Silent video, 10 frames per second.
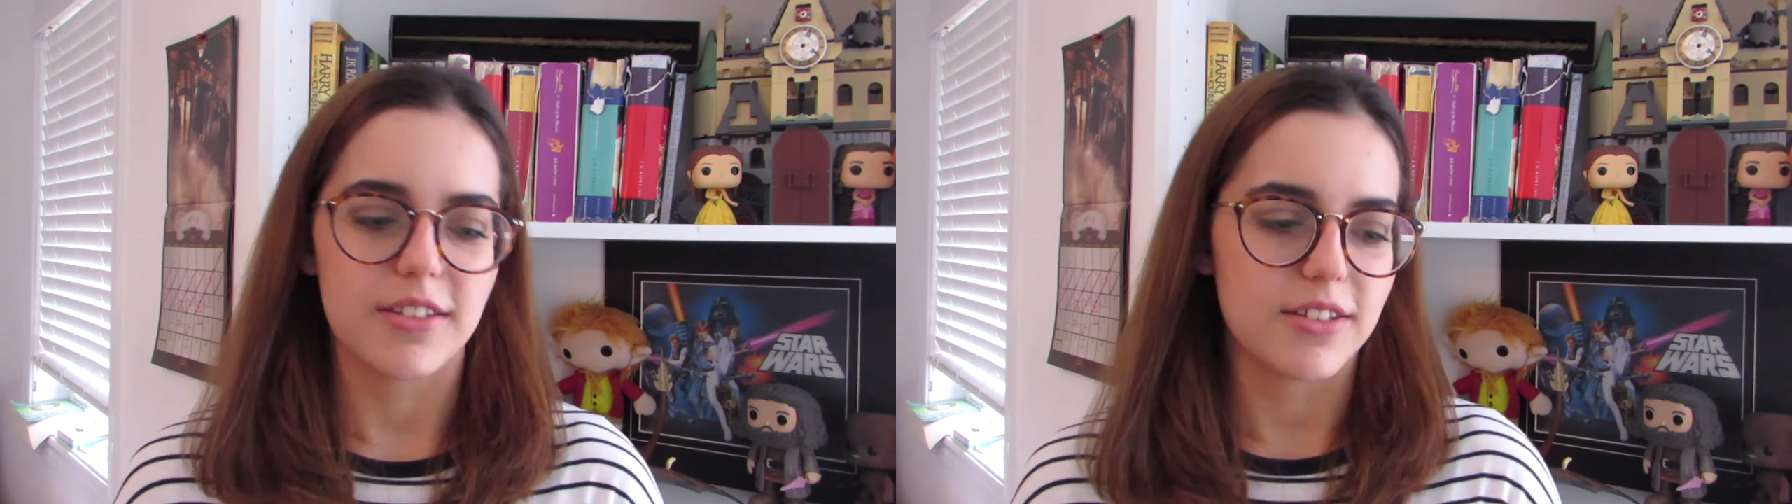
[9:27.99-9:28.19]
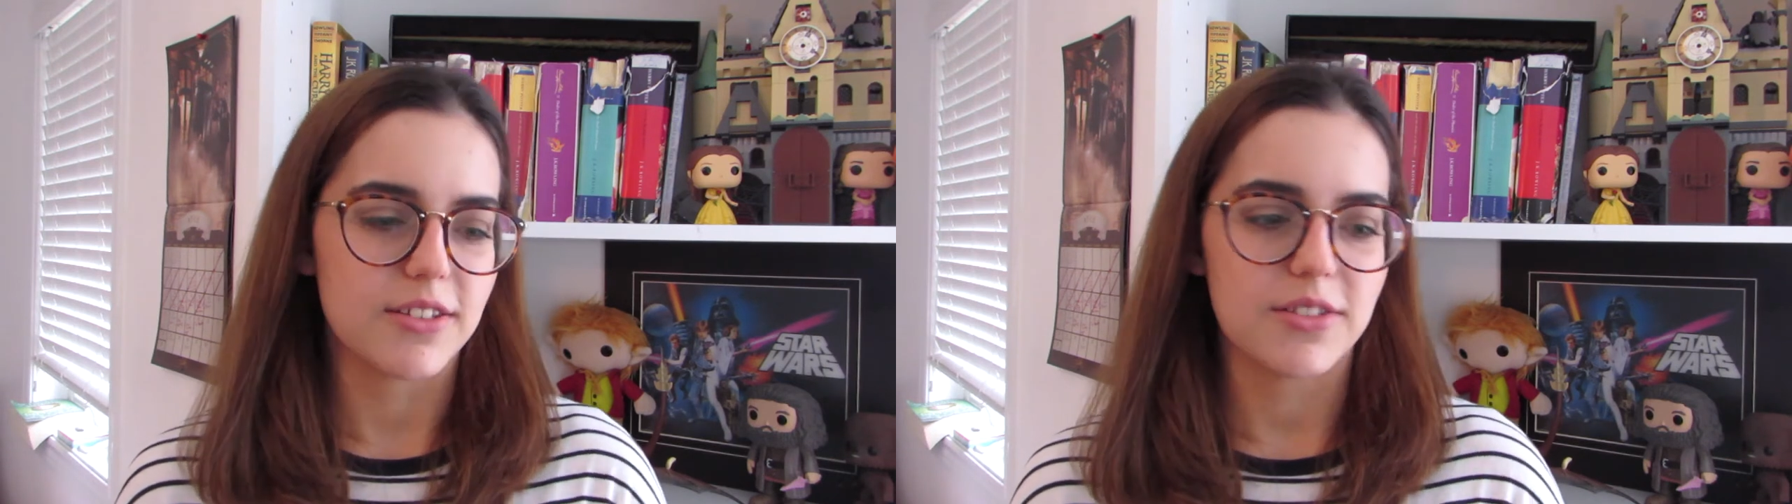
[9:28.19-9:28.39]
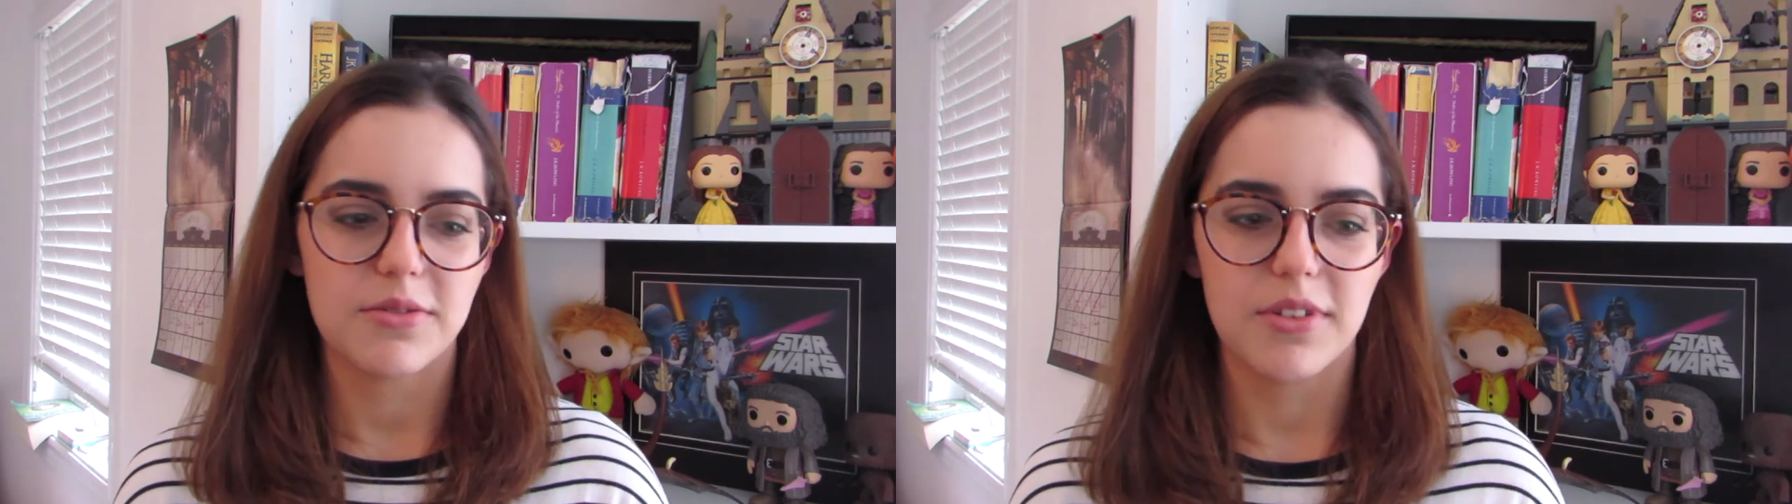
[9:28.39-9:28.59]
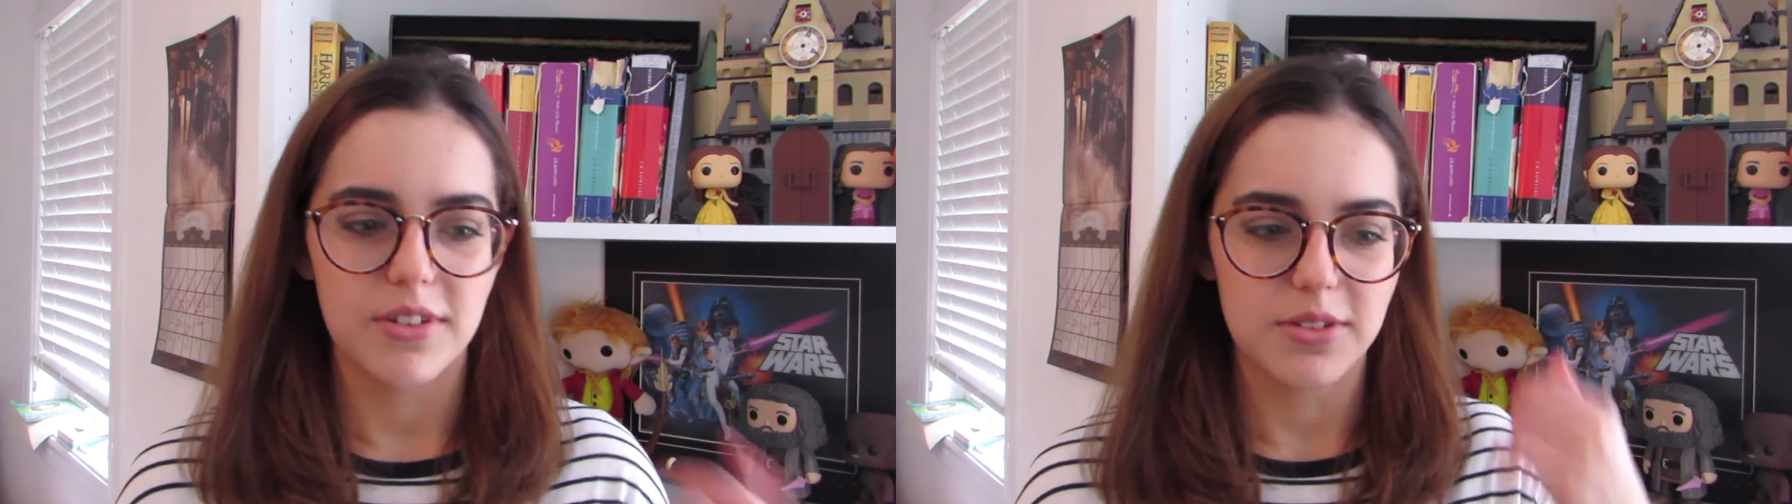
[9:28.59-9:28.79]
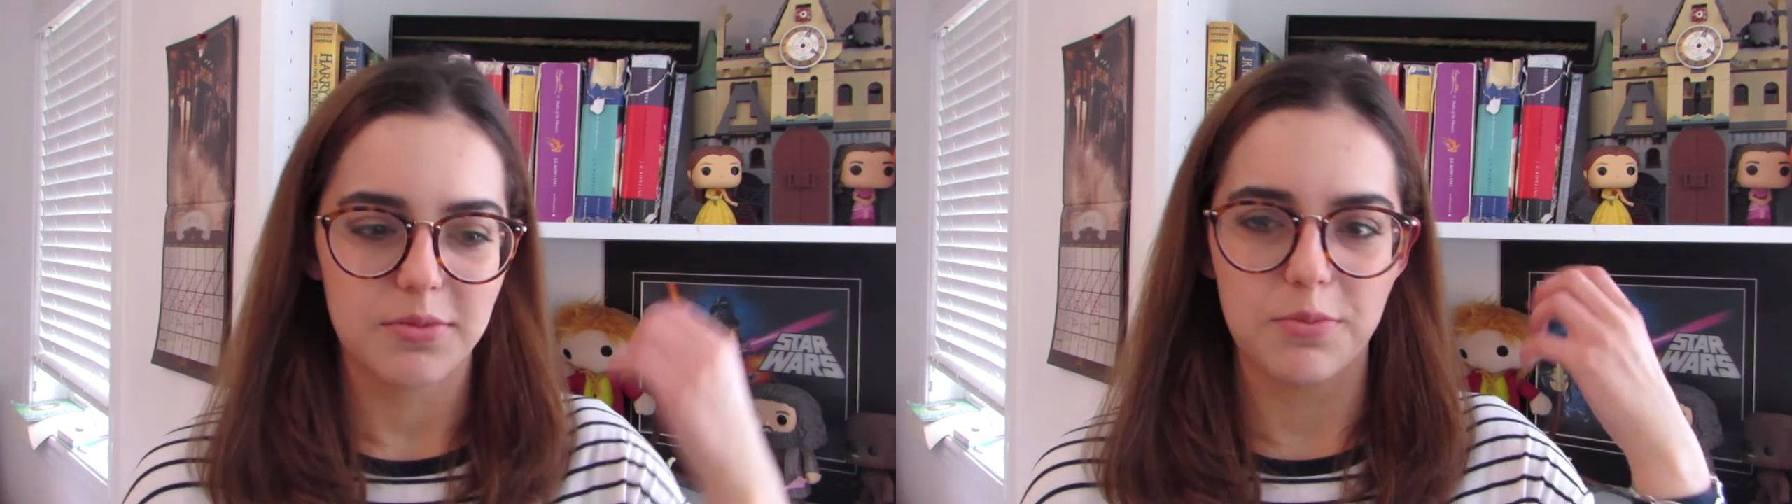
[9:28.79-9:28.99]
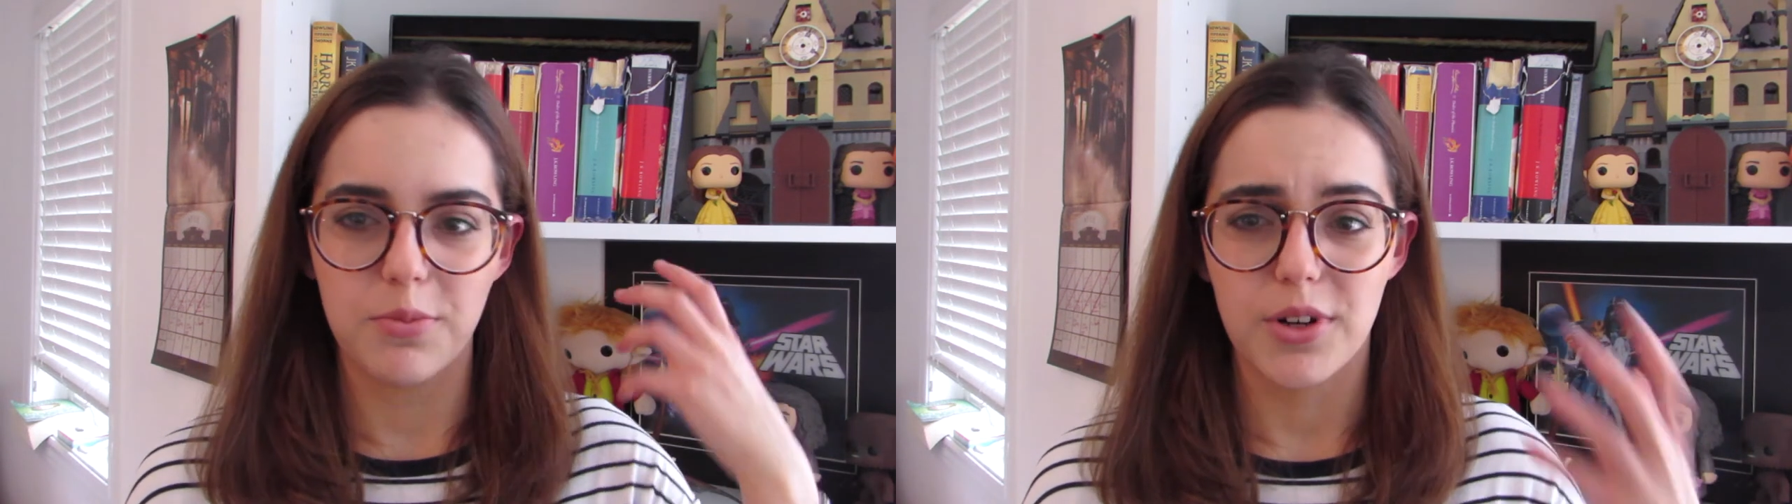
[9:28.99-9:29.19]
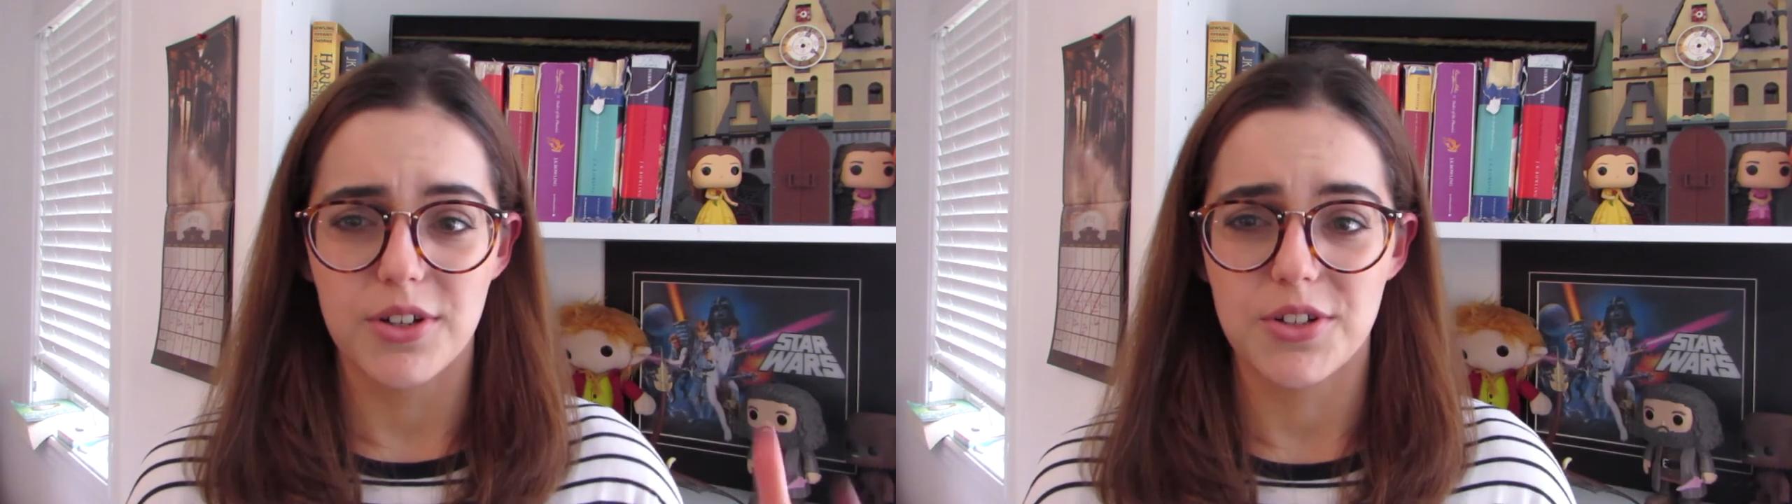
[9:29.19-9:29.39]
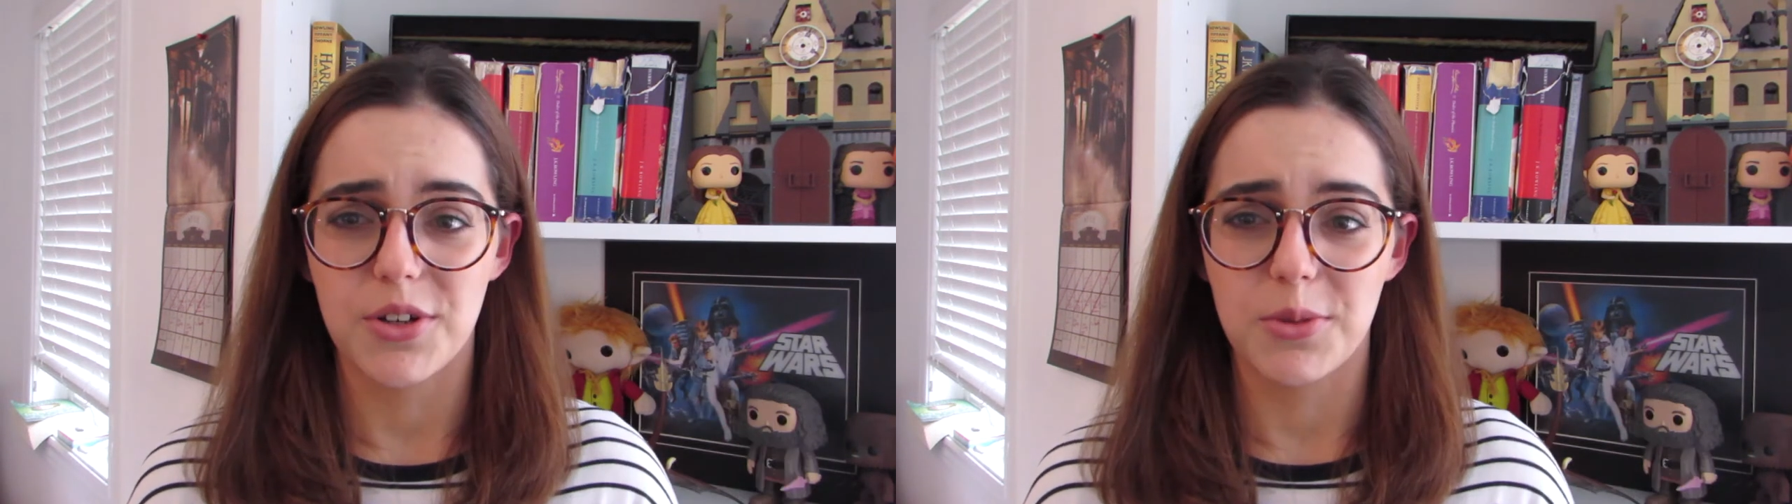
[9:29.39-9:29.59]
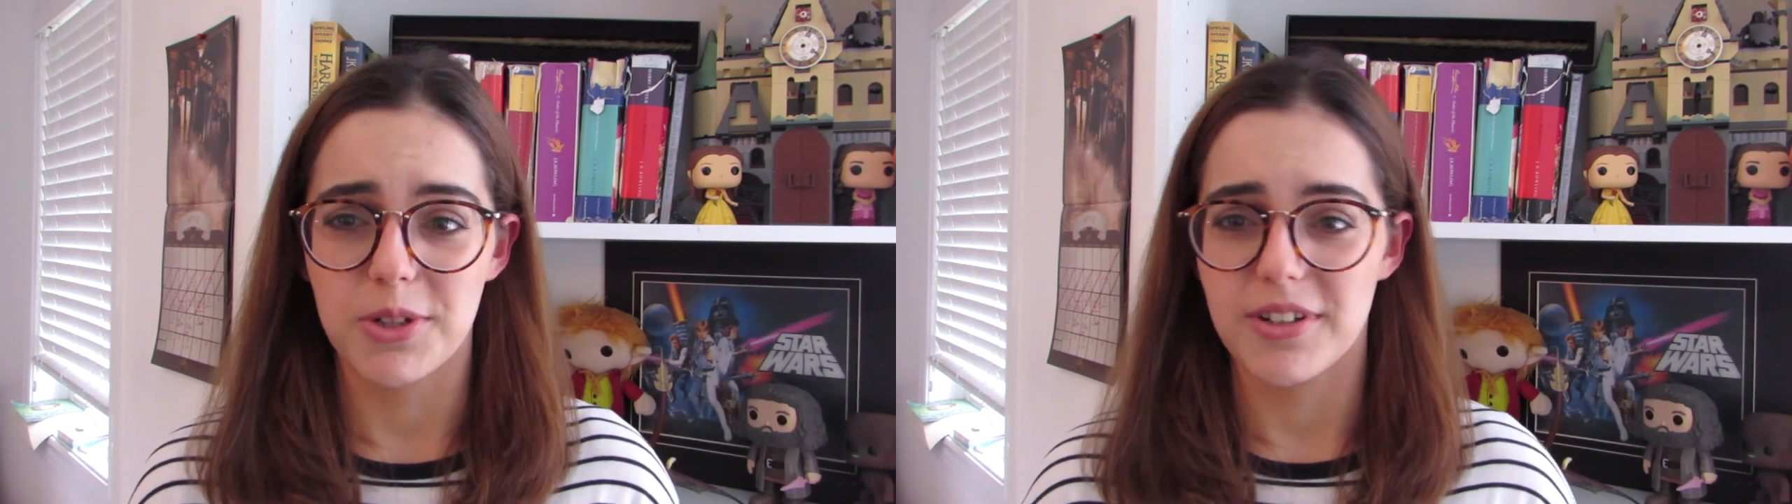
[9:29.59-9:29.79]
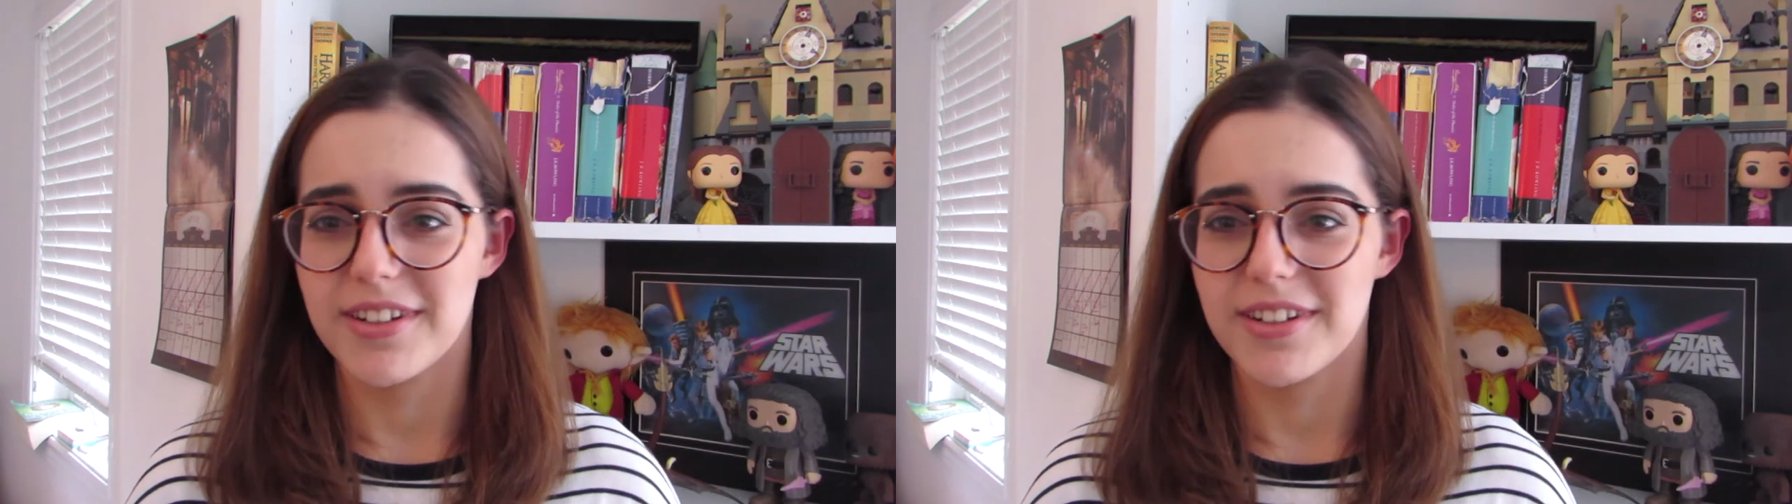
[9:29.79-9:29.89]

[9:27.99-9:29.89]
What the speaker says: It's British humor.